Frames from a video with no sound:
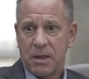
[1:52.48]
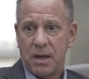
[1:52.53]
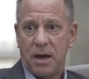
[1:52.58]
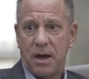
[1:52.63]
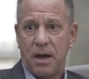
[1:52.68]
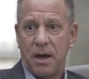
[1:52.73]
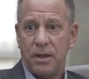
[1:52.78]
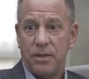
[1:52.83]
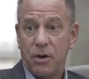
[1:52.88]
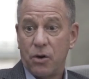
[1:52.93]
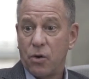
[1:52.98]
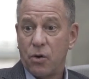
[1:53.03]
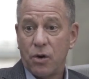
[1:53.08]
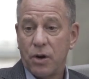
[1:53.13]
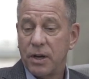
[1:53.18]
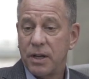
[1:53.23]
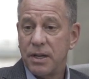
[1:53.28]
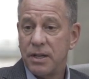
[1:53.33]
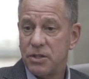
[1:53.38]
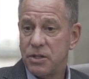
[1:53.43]

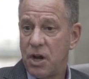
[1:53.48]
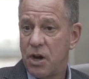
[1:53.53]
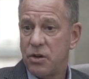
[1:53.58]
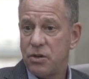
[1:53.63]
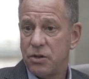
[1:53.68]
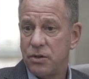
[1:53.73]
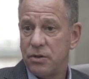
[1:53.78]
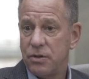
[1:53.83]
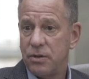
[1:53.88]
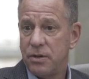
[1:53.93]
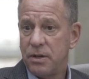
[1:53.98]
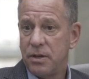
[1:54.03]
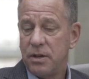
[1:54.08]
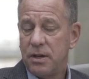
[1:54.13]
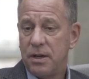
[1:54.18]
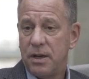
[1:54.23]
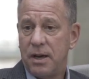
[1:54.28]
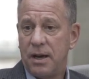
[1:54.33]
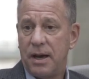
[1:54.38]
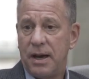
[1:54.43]
organization.
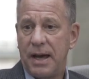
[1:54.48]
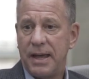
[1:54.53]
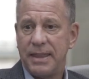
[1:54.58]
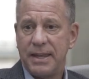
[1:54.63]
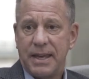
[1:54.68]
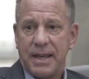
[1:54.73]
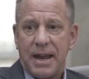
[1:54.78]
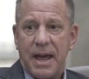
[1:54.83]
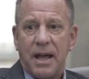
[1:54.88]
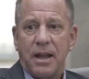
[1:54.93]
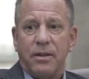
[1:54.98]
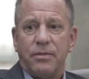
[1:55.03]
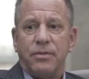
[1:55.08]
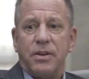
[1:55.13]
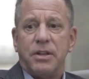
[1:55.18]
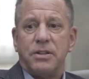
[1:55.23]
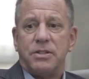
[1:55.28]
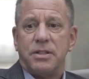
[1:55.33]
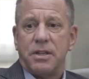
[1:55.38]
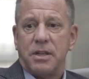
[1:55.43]
I think it
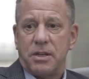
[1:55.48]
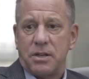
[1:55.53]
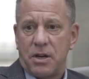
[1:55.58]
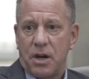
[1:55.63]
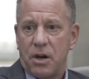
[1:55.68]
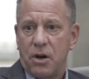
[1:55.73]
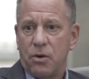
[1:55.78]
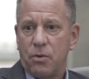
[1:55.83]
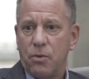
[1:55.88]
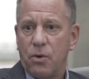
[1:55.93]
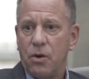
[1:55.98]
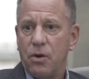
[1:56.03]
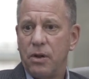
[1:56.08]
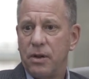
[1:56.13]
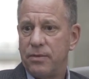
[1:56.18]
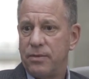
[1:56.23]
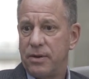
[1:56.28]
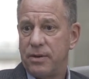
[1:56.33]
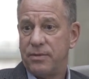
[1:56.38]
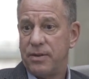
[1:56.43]
elevates the entire
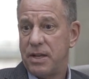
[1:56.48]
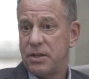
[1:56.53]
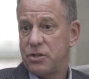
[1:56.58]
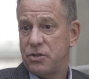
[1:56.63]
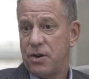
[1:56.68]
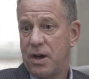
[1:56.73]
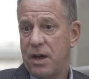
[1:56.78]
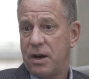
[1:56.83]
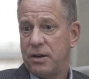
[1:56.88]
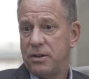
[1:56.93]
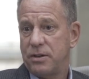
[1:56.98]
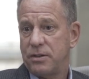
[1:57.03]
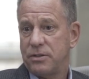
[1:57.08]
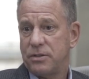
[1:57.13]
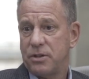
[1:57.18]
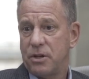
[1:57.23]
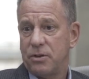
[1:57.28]
role of an event strategist.